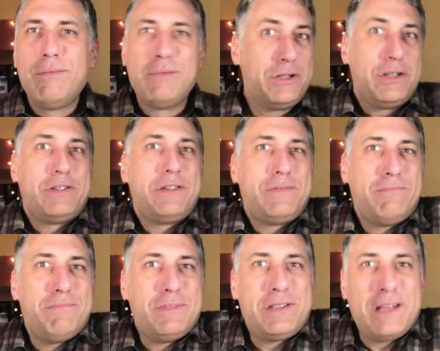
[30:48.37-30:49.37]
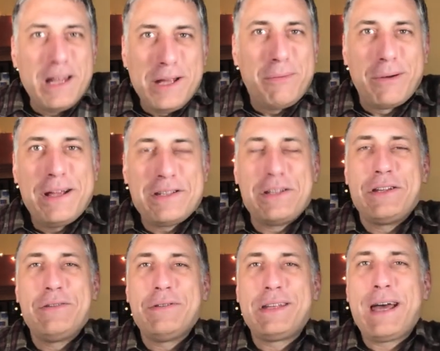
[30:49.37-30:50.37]
Which is a silly reason
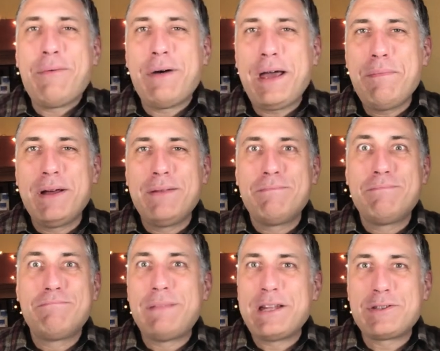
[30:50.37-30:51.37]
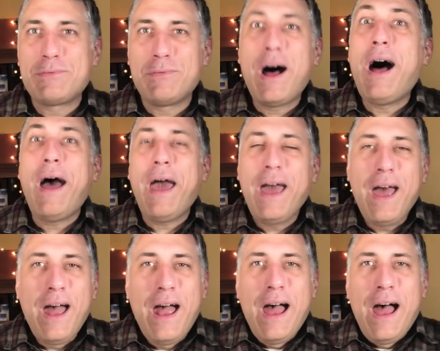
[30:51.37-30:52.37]
to do it that way, but that's why.
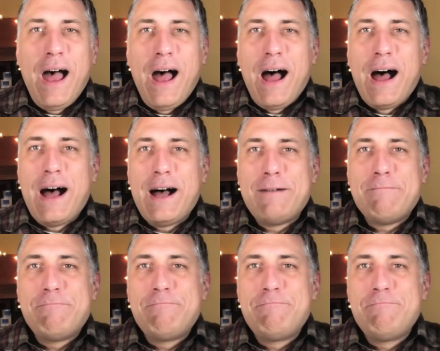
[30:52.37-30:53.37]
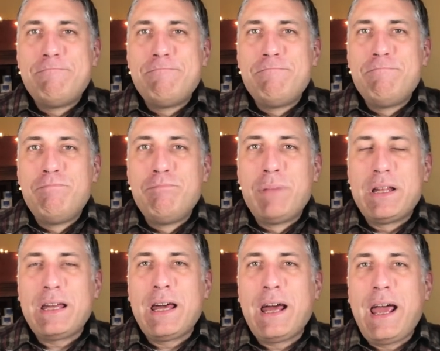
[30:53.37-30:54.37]
Um,
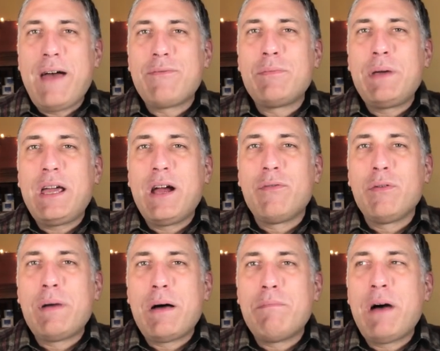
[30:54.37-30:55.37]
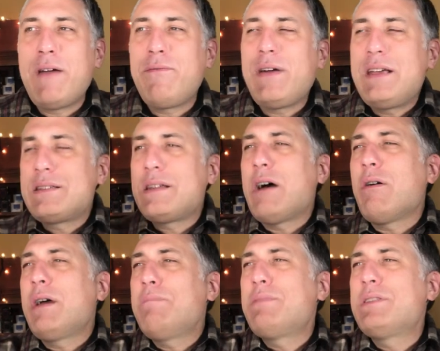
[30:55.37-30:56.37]
but then I have to be careful about my face and
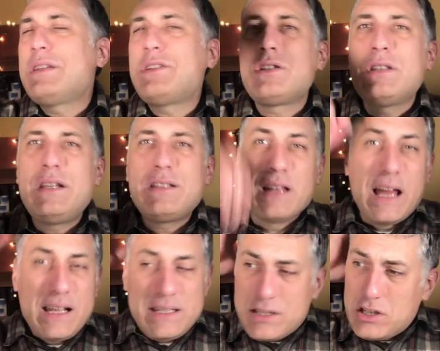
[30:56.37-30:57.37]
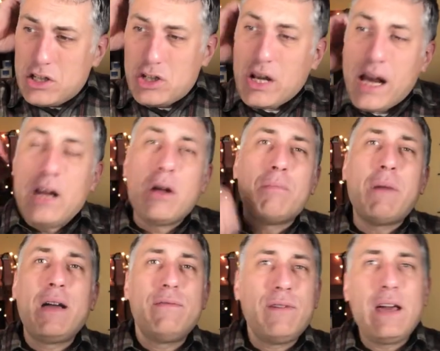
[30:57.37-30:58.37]
how I position these lights to shine on
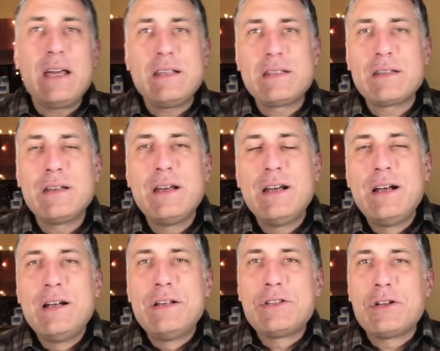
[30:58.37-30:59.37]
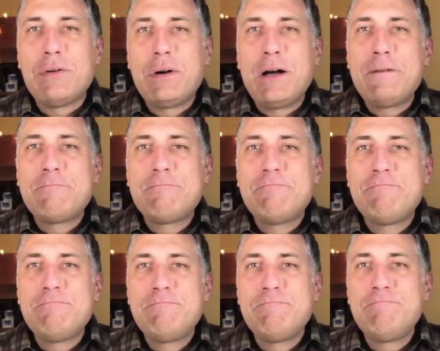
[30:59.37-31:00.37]
my face. So, uh,
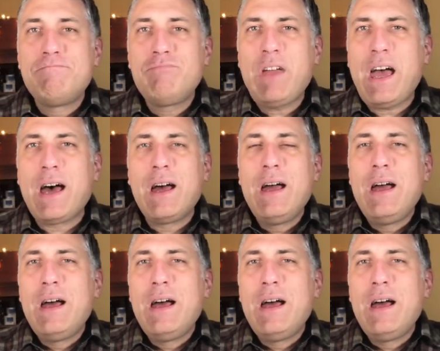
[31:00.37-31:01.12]
yeah,